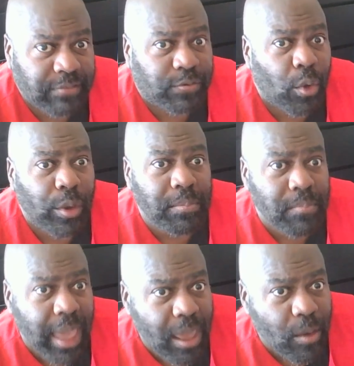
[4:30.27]
Floyd
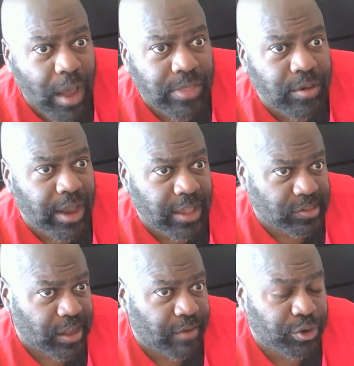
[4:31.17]
Mayweather has
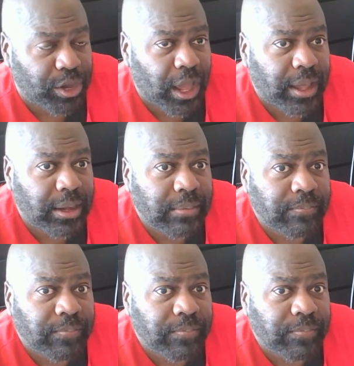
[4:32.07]
never done.